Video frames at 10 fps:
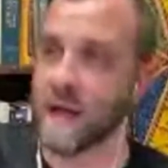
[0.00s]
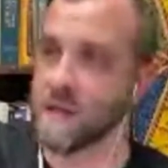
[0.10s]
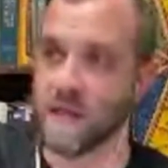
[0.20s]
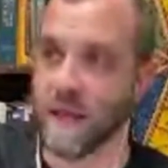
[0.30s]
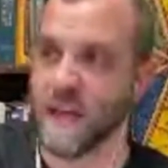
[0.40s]

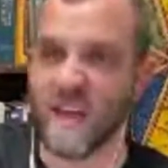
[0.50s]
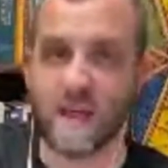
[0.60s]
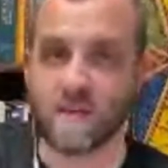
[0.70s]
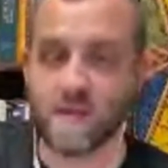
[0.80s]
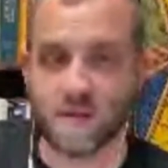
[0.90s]
Like, it
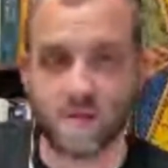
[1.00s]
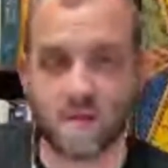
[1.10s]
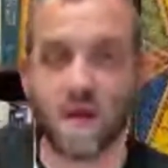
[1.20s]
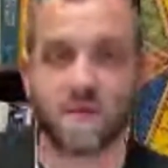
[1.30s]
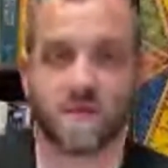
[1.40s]
is
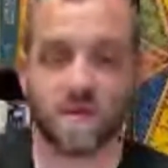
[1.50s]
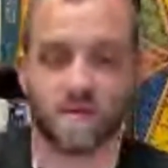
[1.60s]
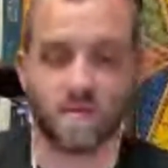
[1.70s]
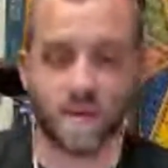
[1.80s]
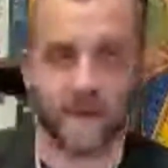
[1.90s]
disgusting
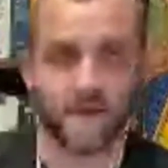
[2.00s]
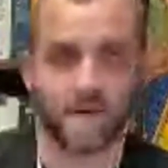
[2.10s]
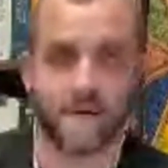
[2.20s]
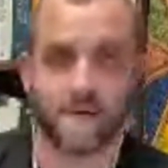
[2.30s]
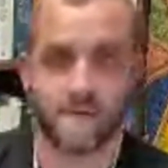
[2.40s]
to me.
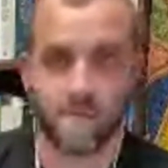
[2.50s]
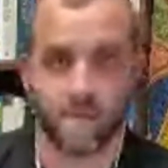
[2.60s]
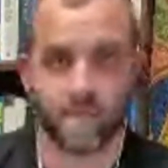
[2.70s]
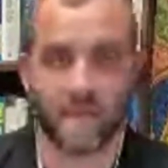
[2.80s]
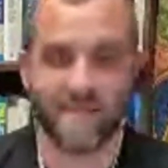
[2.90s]

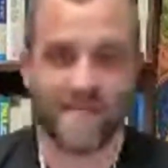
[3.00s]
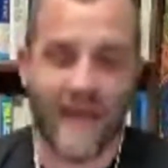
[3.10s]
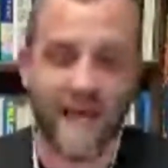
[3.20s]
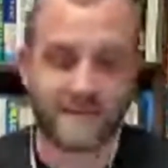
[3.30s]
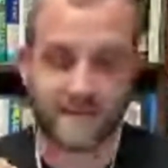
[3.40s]

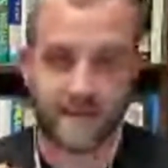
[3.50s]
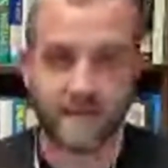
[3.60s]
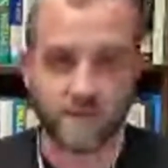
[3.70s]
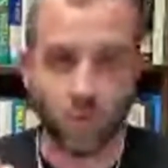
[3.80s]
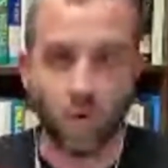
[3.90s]
That
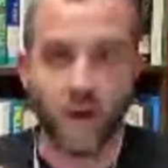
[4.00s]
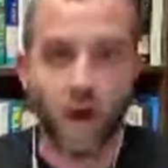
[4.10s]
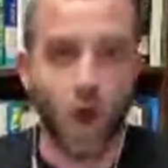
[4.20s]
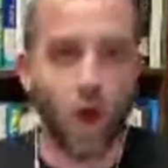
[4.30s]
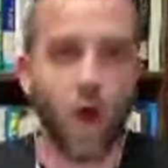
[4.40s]
is
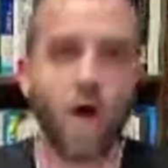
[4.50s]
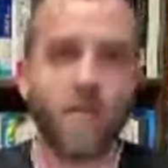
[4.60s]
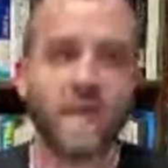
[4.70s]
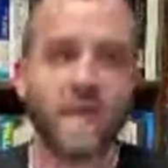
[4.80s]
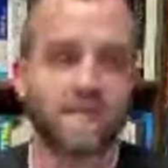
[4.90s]
what
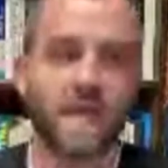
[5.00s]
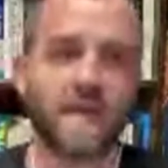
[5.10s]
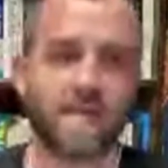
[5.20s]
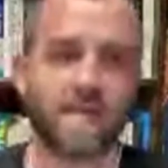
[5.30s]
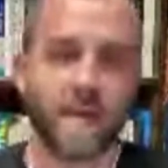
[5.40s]
all these
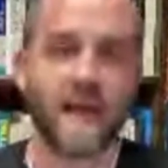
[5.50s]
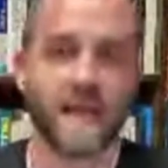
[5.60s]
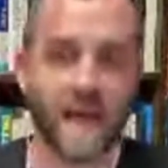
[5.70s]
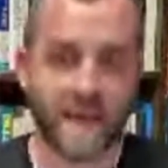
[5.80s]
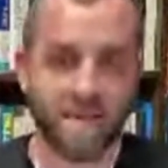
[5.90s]
things in my
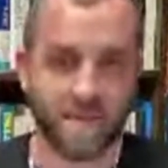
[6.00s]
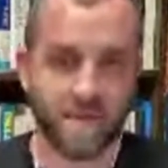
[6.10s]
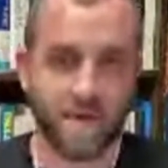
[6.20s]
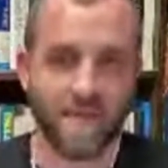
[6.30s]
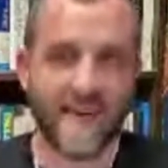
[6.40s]

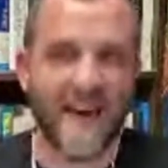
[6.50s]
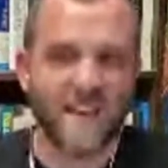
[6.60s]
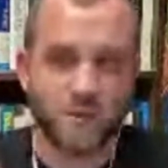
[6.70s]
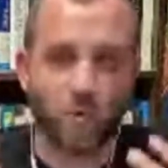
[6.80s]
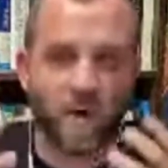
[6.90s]
life,
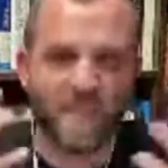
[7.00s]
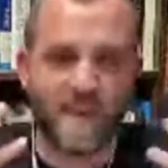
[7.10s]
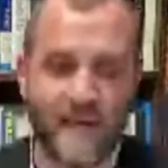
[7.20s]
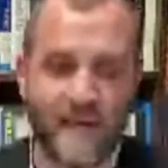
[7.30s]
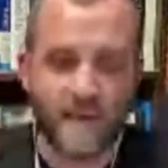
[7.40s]
that is what
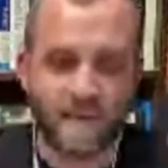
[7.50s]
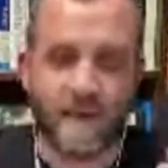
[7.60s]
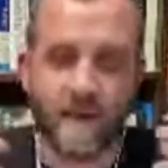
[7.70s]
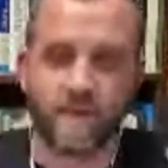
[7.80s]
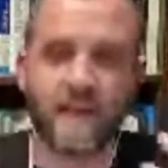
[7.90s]
they mean
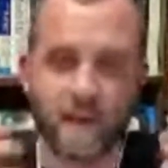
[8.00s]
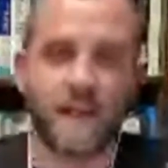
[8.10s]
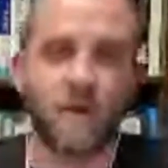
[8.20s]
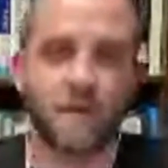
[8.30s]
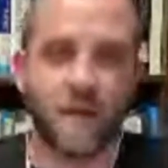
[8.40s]
and what they
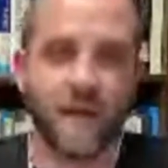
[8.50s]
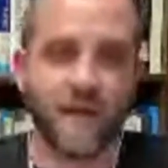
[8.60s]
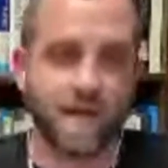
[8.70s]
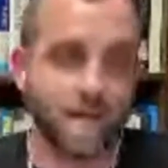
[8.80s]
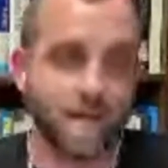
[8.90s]
look
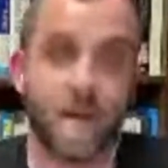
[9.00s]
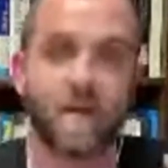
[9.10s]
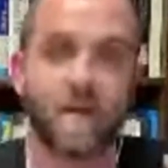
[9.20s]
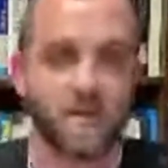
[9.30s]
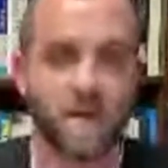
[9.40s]
like
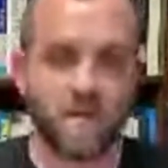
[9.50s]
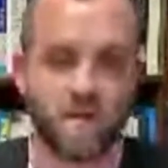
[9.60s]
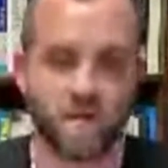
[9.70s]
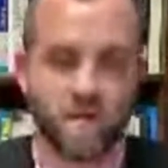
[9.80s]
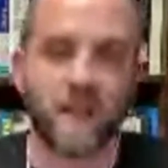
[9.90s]
compared to
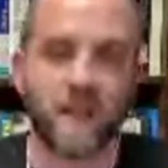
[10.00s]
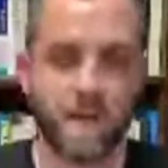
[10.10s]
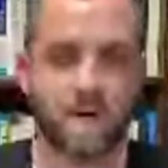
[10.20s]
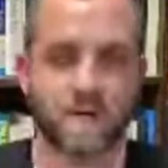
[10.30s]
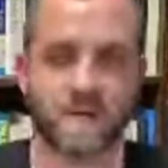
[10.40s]
Jesus, is what
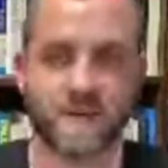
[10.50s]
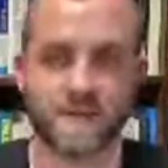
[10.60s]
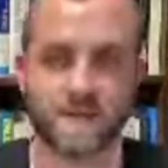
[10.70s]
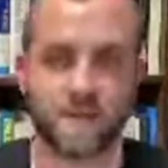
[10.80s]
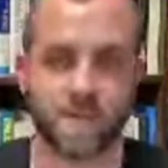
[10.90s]
Paul says.